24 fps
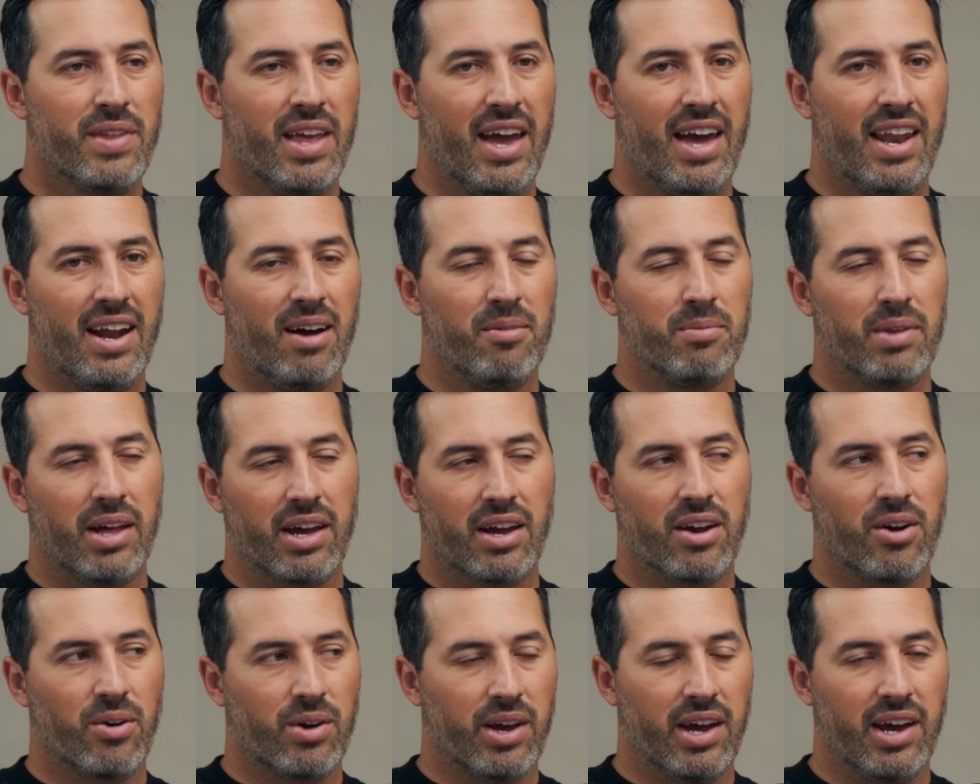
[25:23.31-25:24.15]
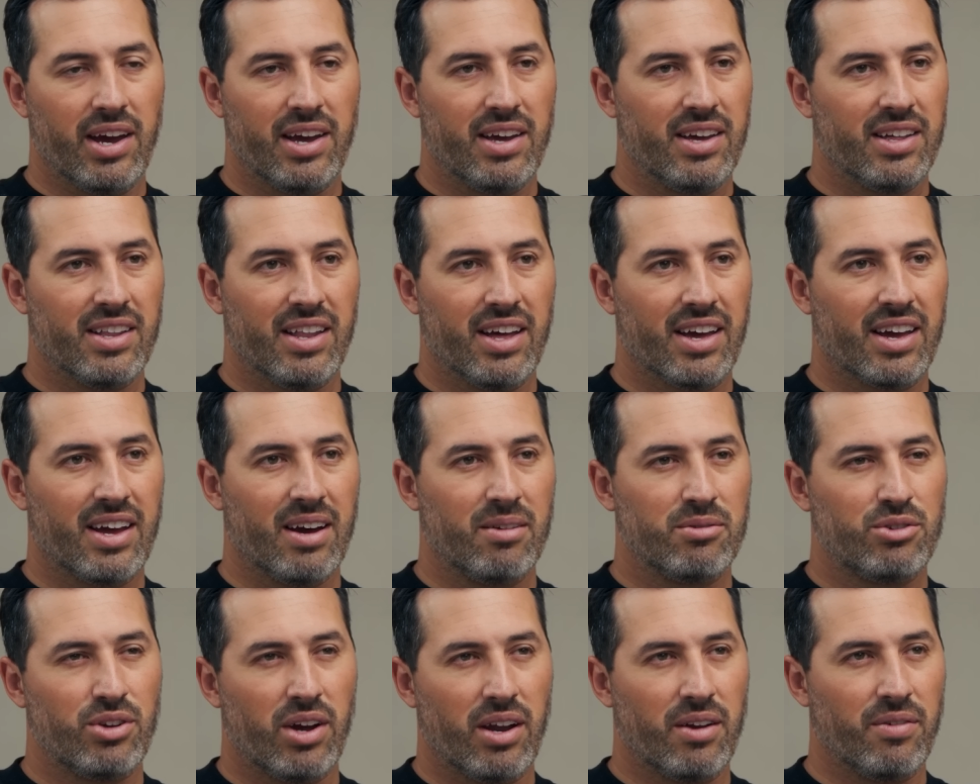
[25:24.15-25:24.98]
And I'm like, okay, like
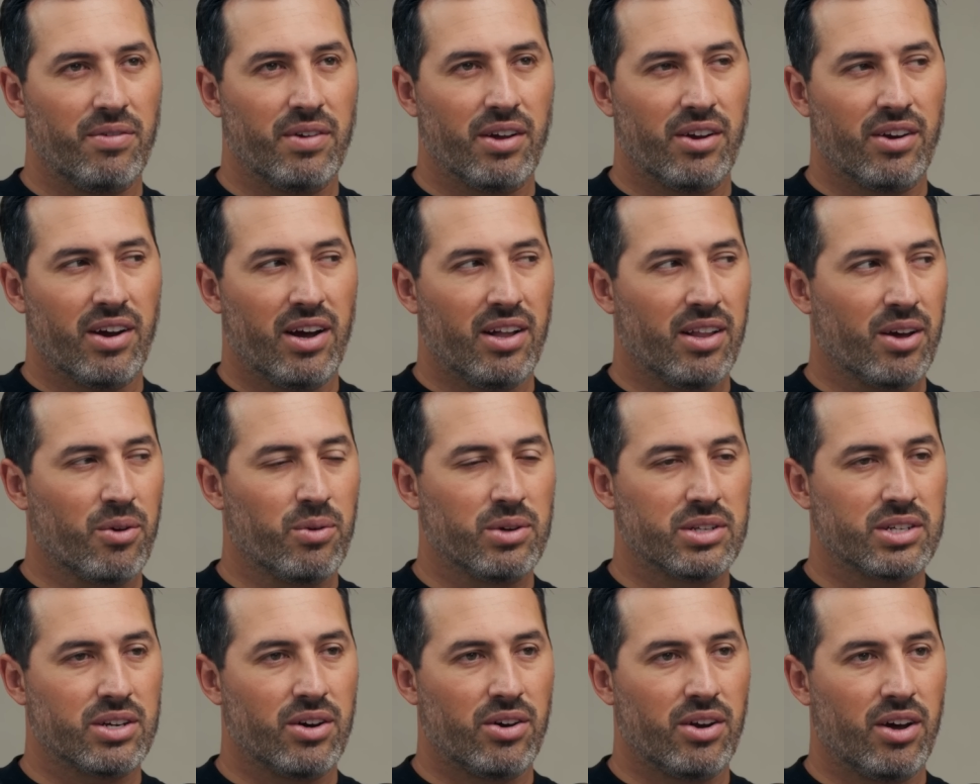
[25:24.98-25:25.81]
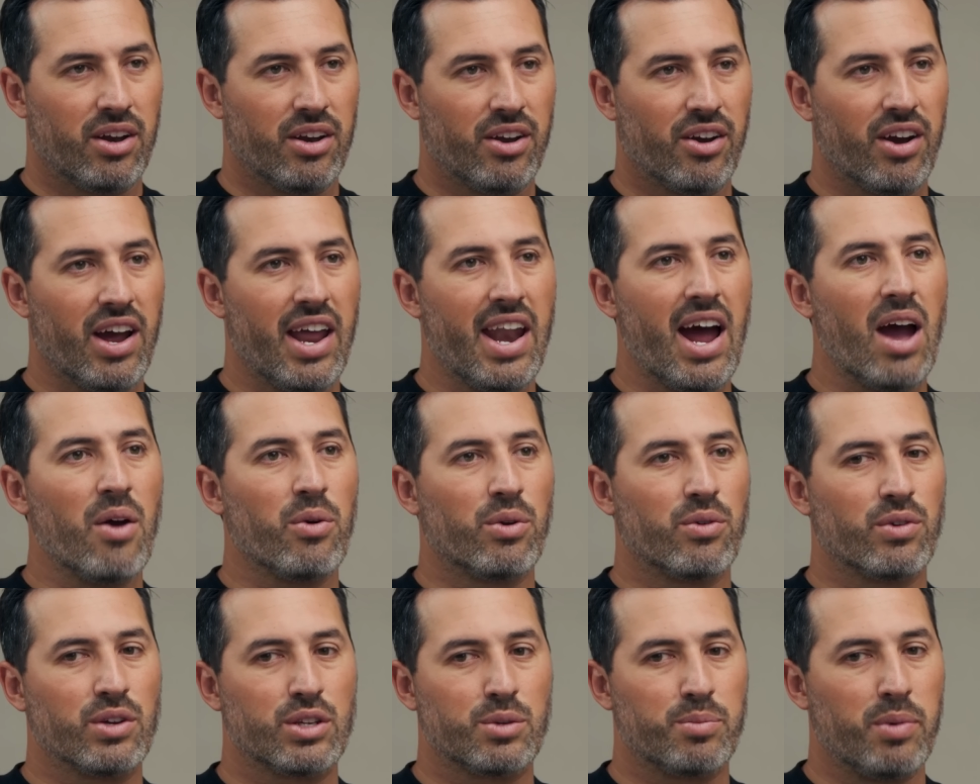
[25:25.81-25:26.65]
trying to figure out like what's going on here. And I
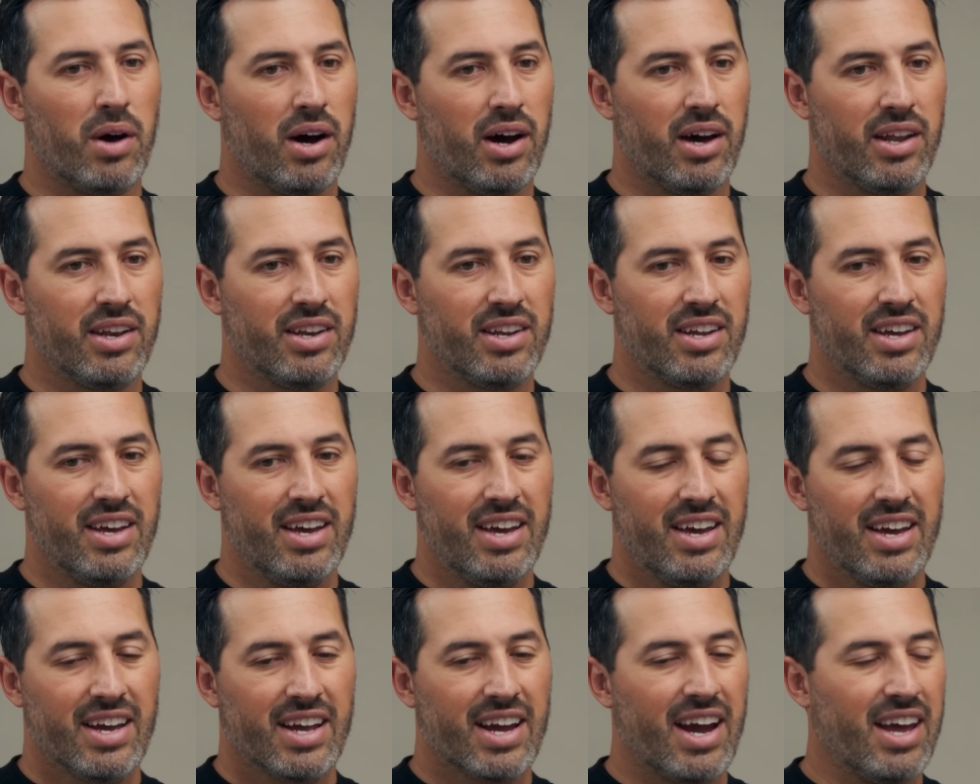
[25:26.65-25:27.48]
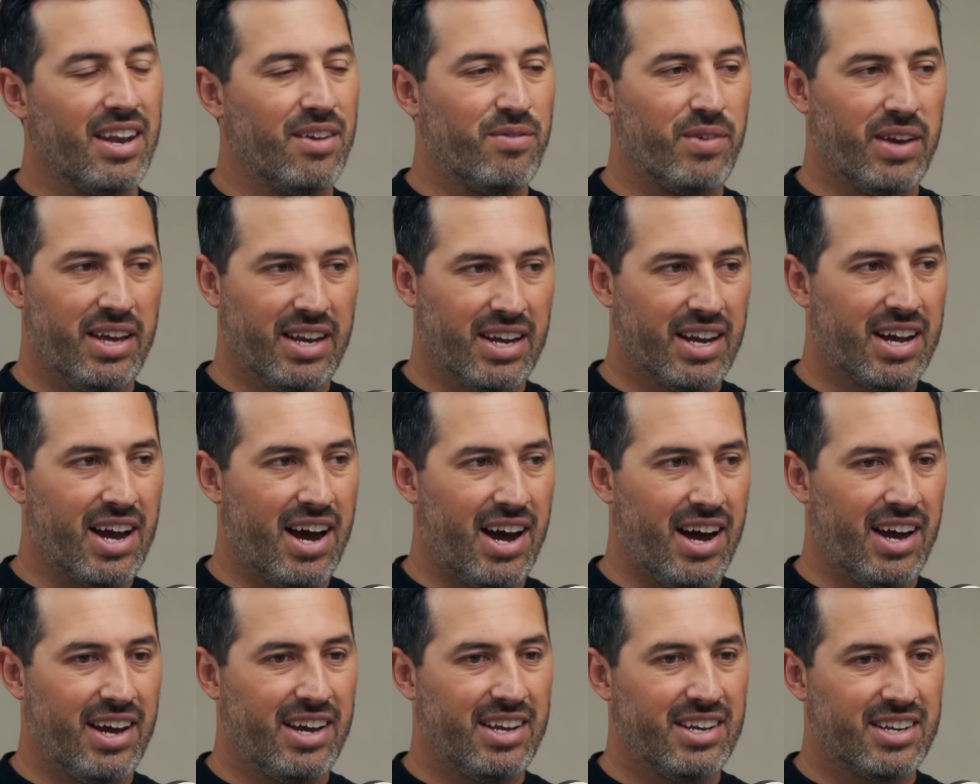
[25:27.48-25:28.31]
would respond kind of in
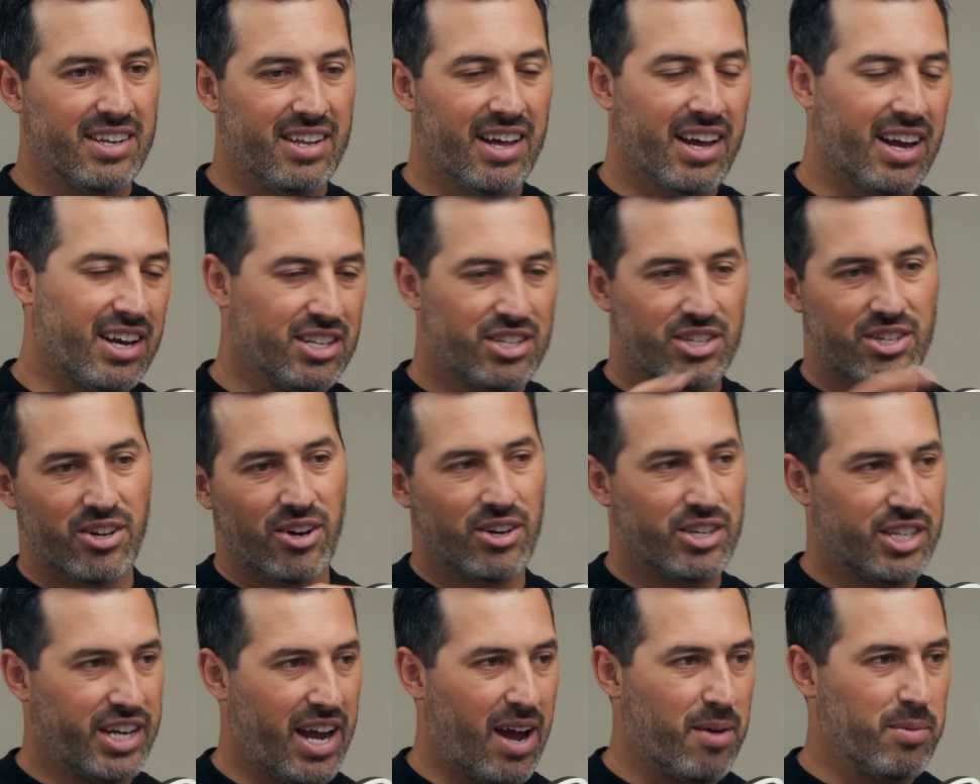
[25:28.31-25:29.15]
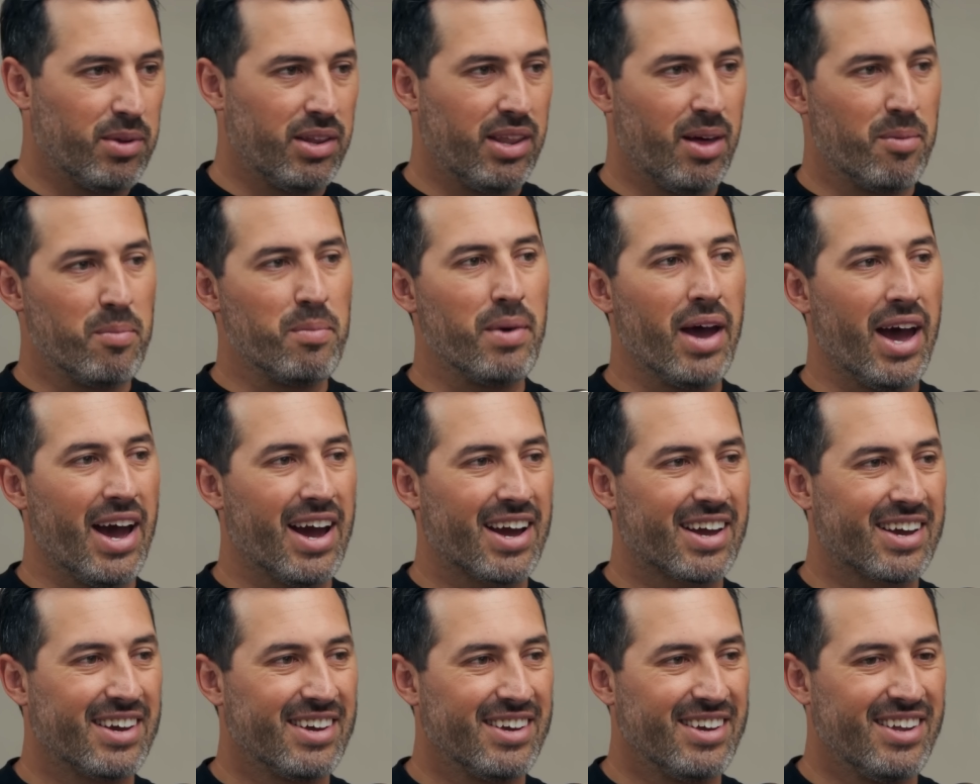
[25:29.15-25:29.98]
kind, like I'd start jabbing them
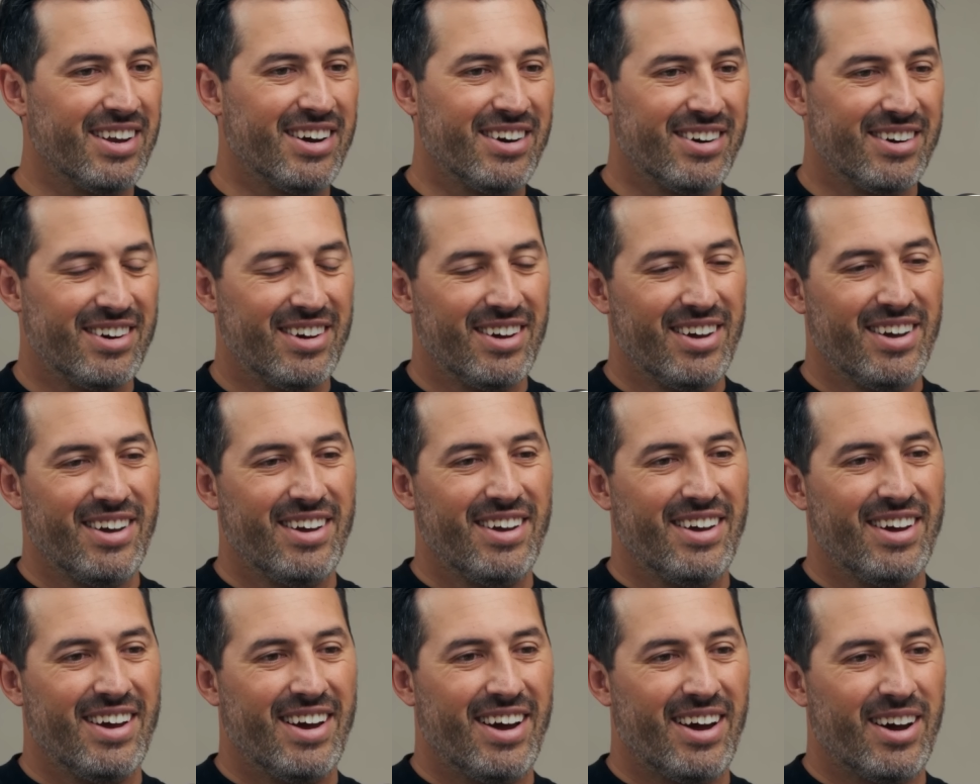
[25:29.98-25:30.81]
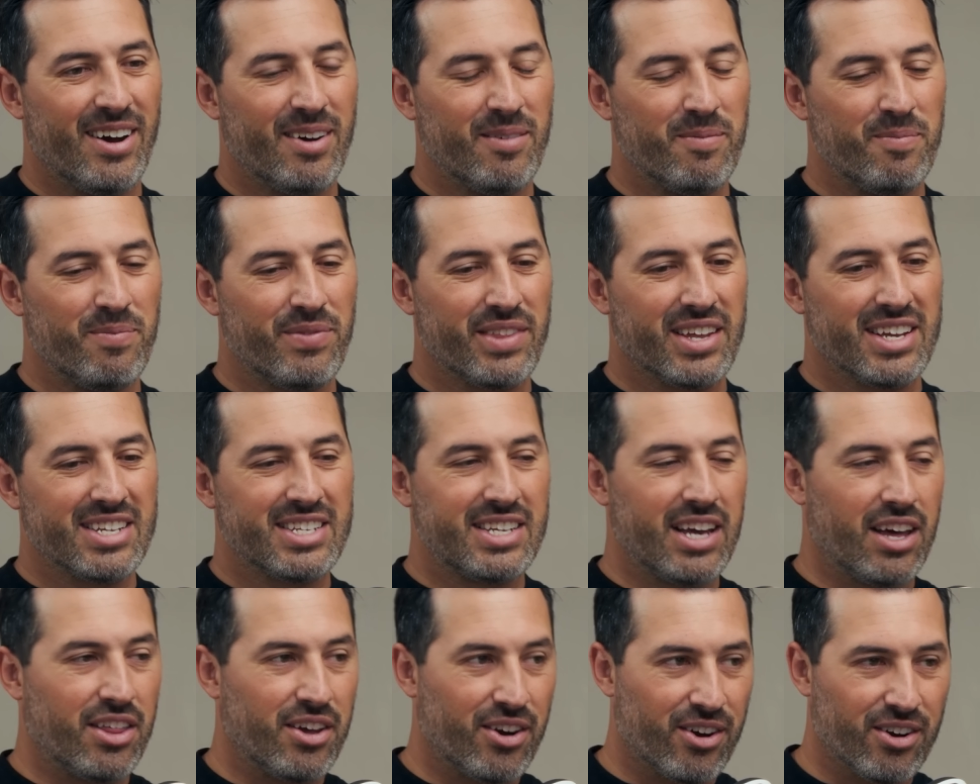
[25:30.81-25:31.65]
back,
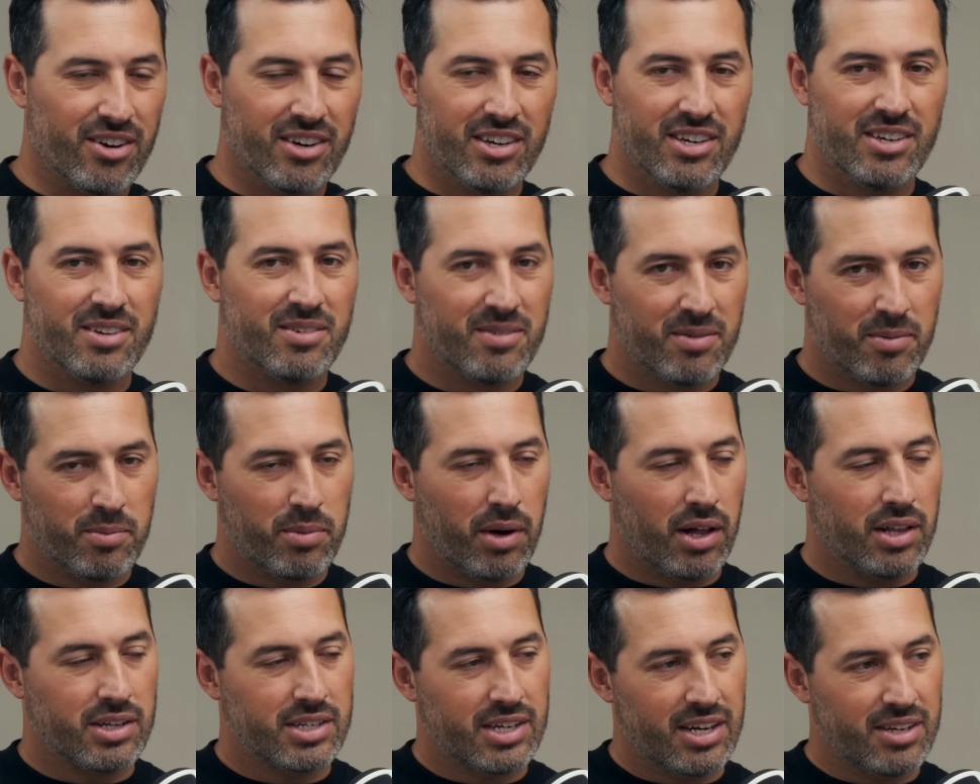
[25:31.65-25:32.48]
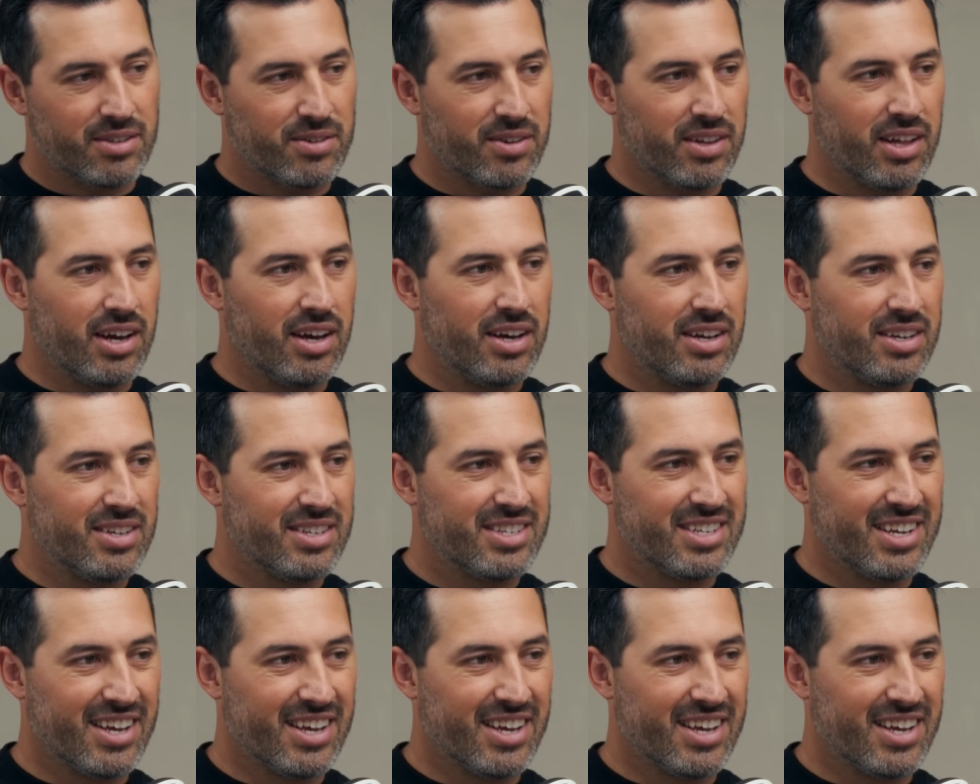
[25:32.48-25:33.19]
Seth Hurley, apologize for that.